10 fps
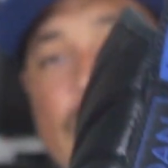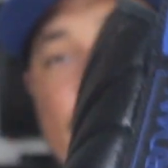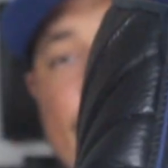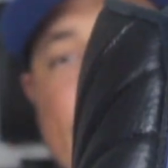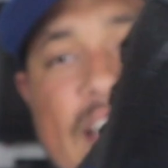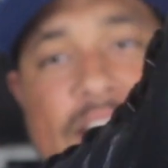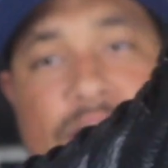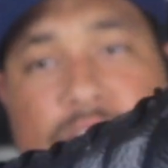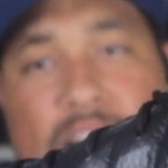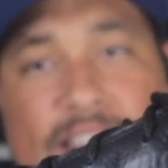and everything
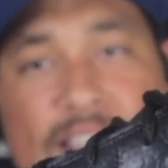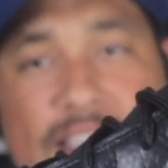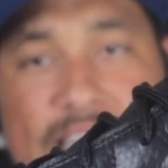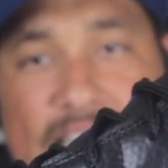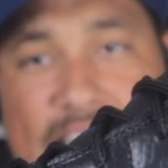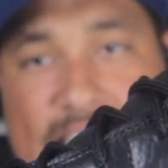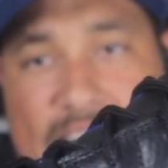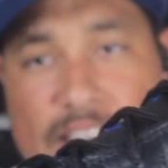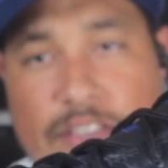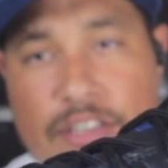so you guys can take that
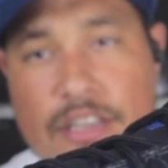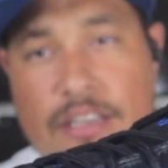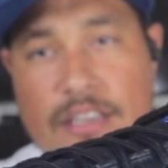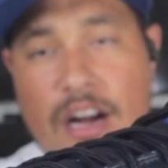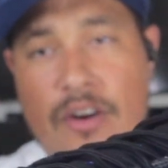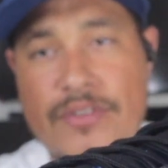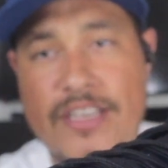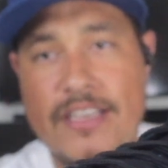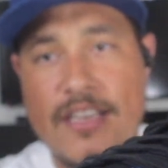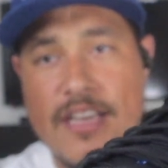nice look on
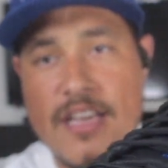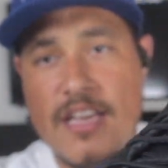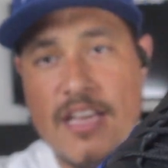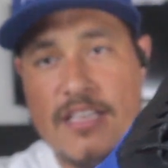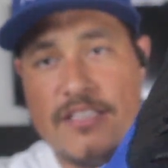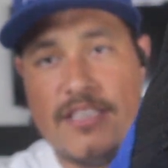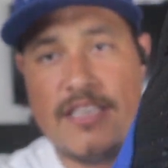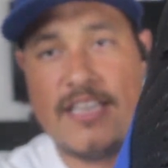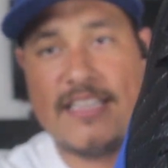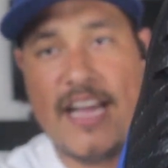it.
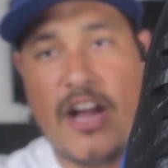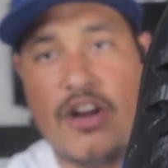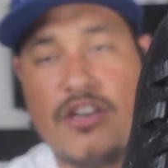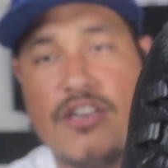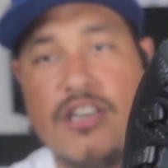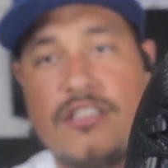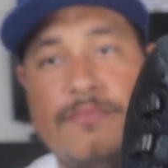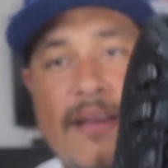See, get that early look to